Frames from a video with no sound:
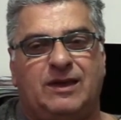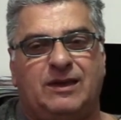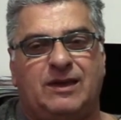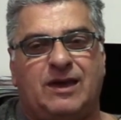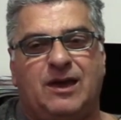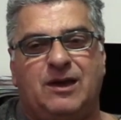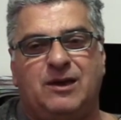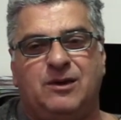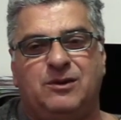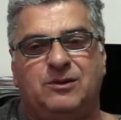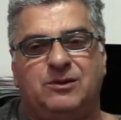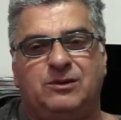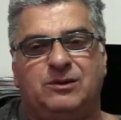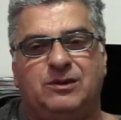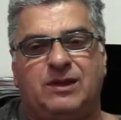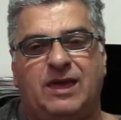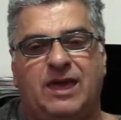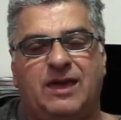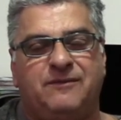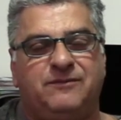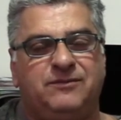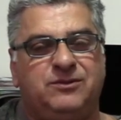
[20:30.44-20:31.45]

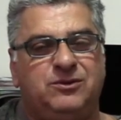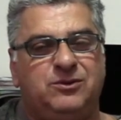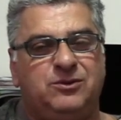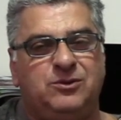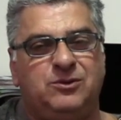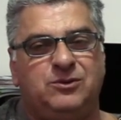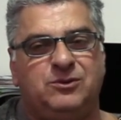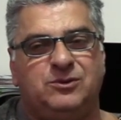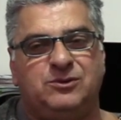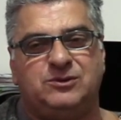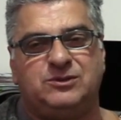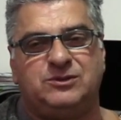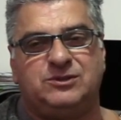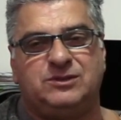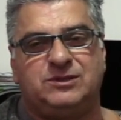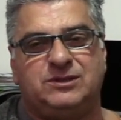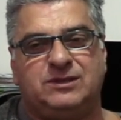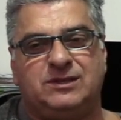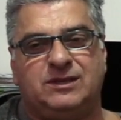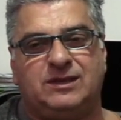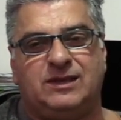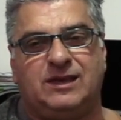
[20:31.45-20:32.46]
have
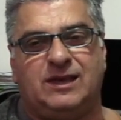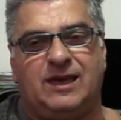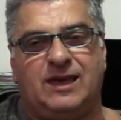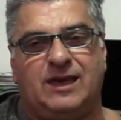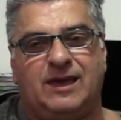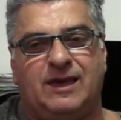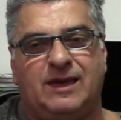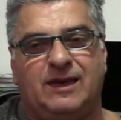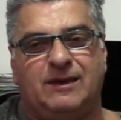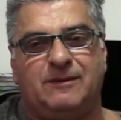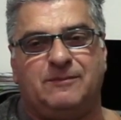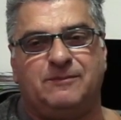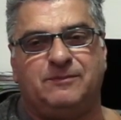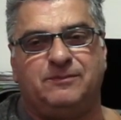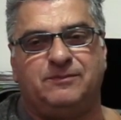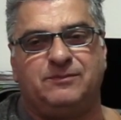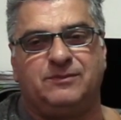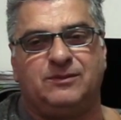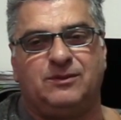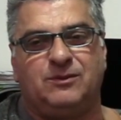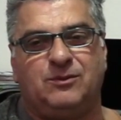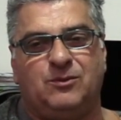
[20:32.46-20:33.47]
used
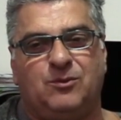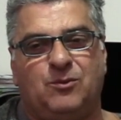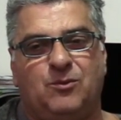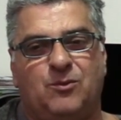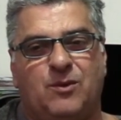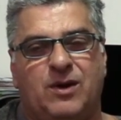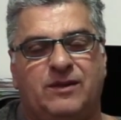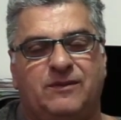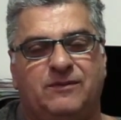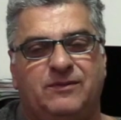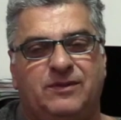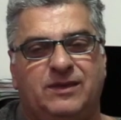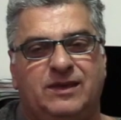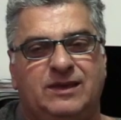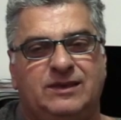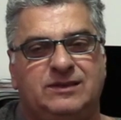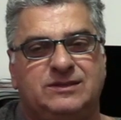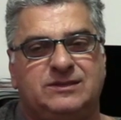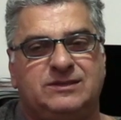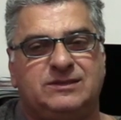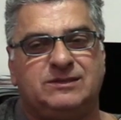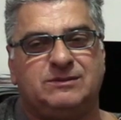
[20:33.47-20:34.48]
one of
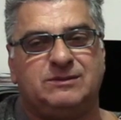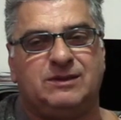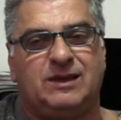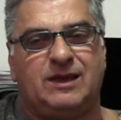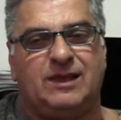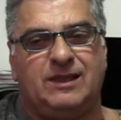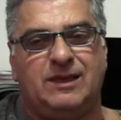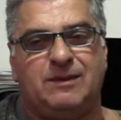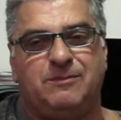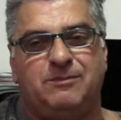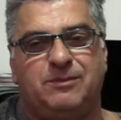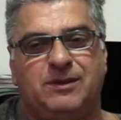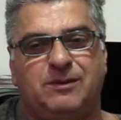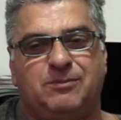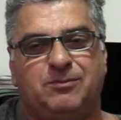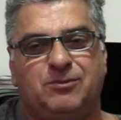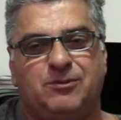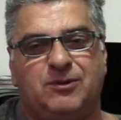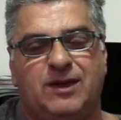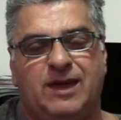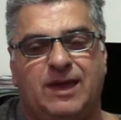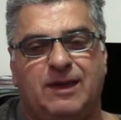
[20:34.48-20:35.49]
these Alembic
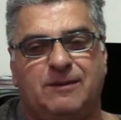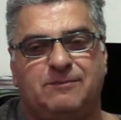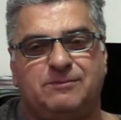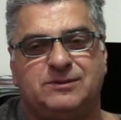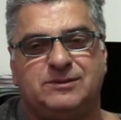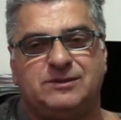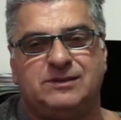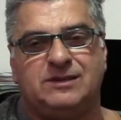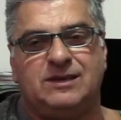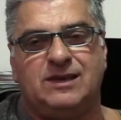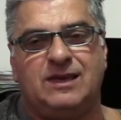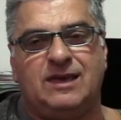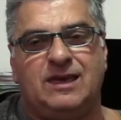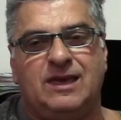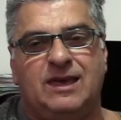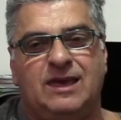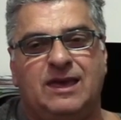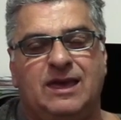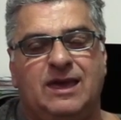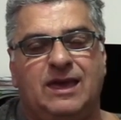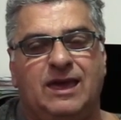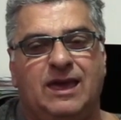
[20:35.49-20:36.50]
preamps,
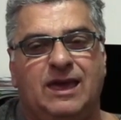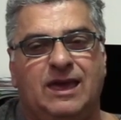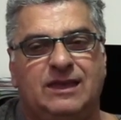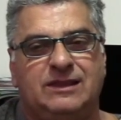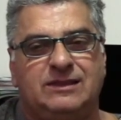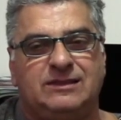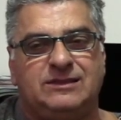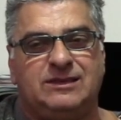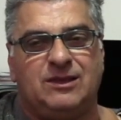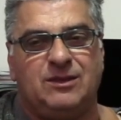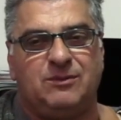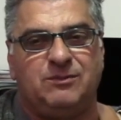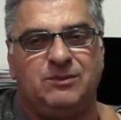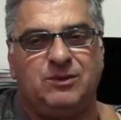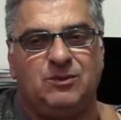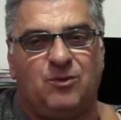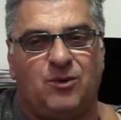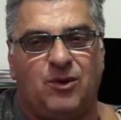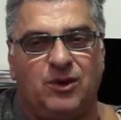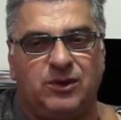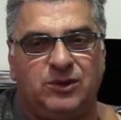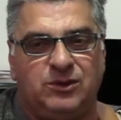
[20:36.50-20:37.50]
and tell me
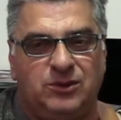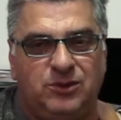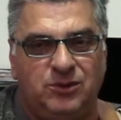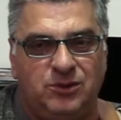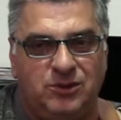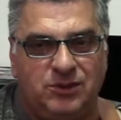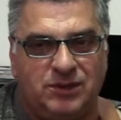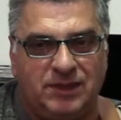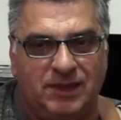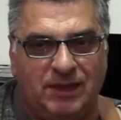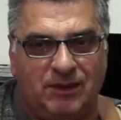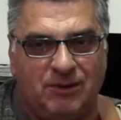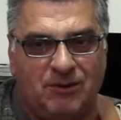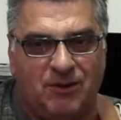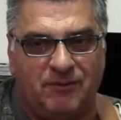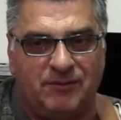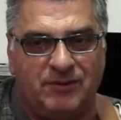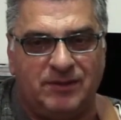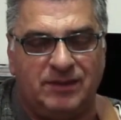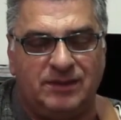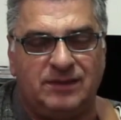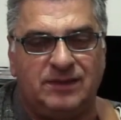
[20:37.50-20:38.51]
what you think
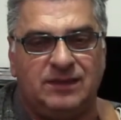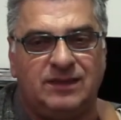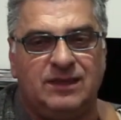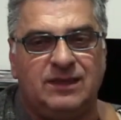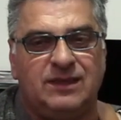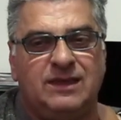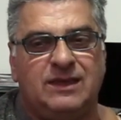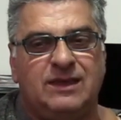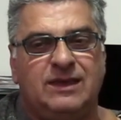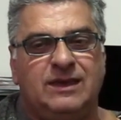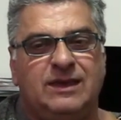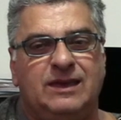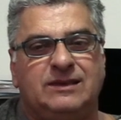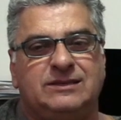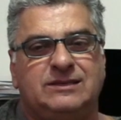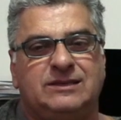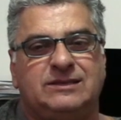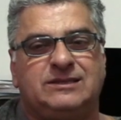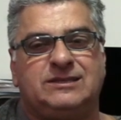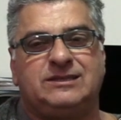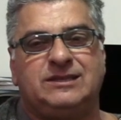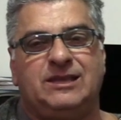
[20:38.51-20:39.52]
of it. Is
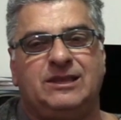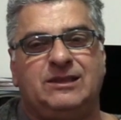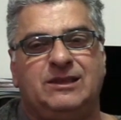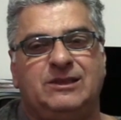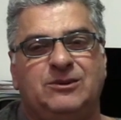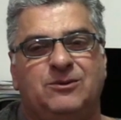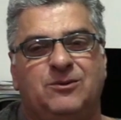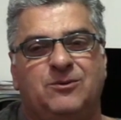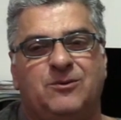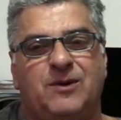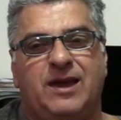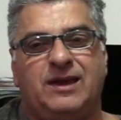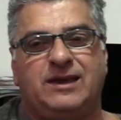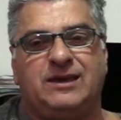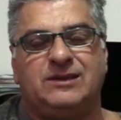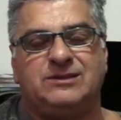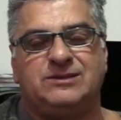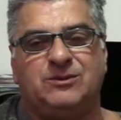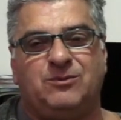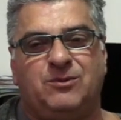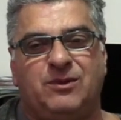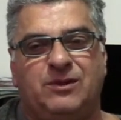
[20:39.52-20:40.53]
it still in your rack?
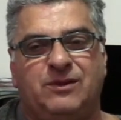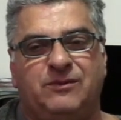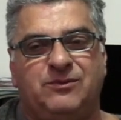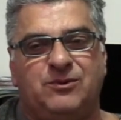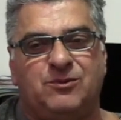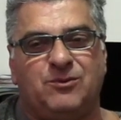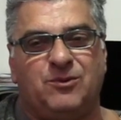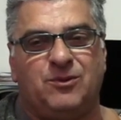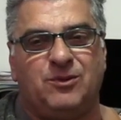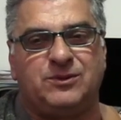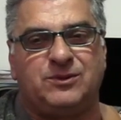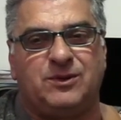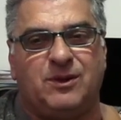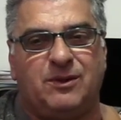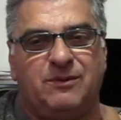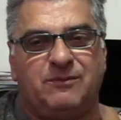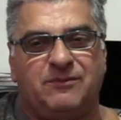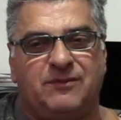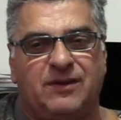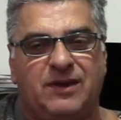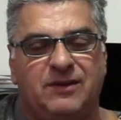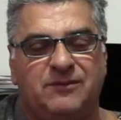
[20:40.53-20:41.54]
Is it one of your
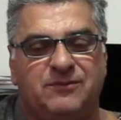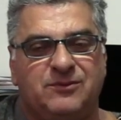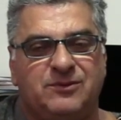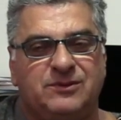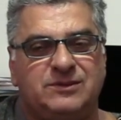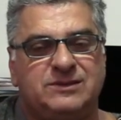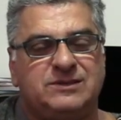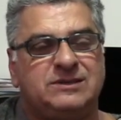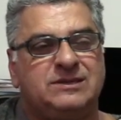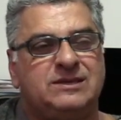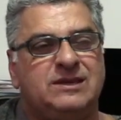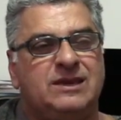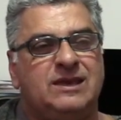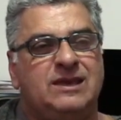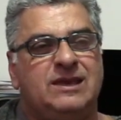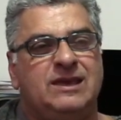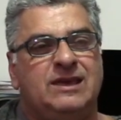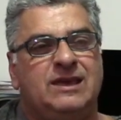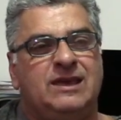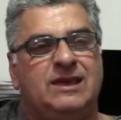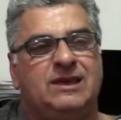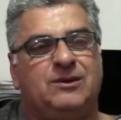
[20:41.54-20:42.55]
all-time favorites?
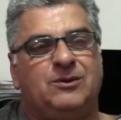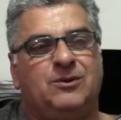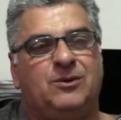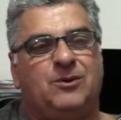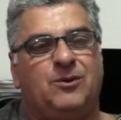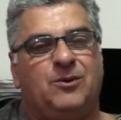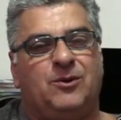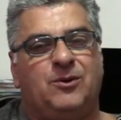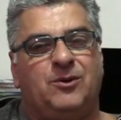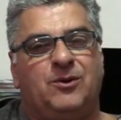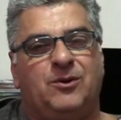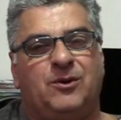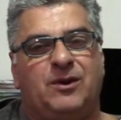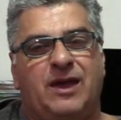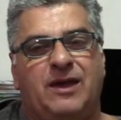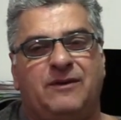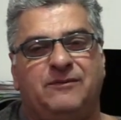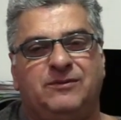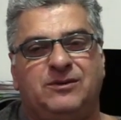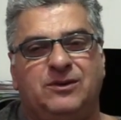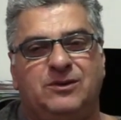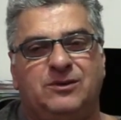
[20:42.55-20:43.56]
Or
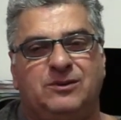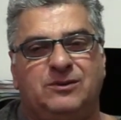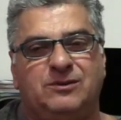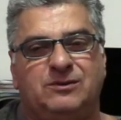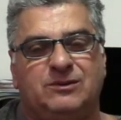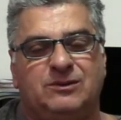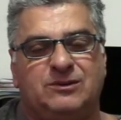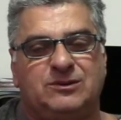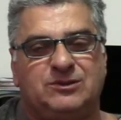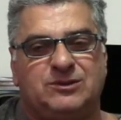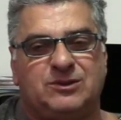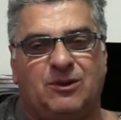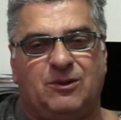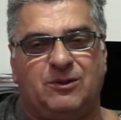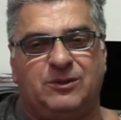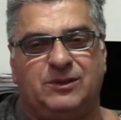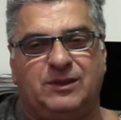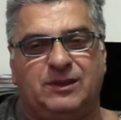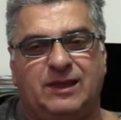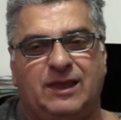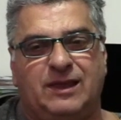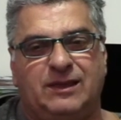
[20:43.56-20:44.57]
have you
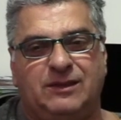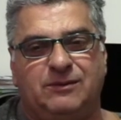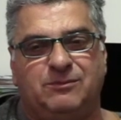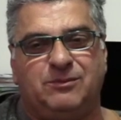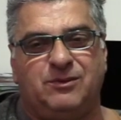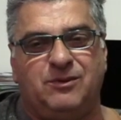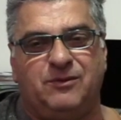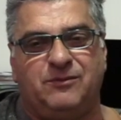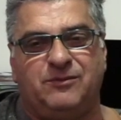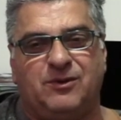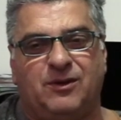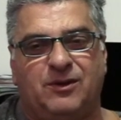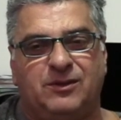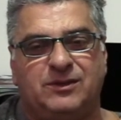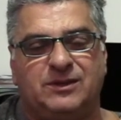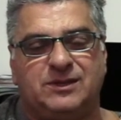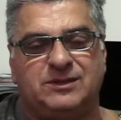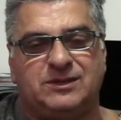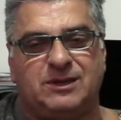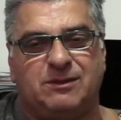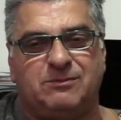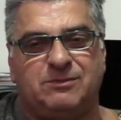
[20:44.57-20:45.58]
sold it and moved on
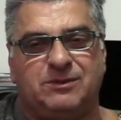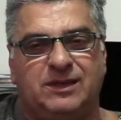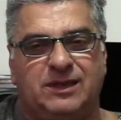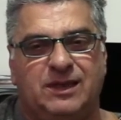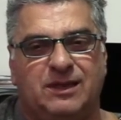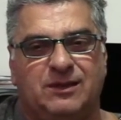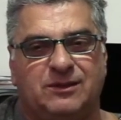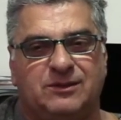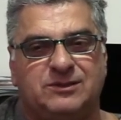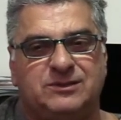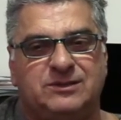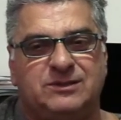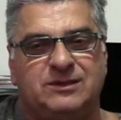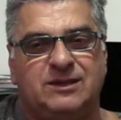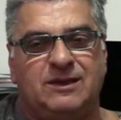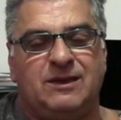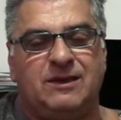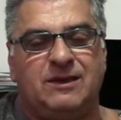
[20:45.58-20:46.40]
to something else?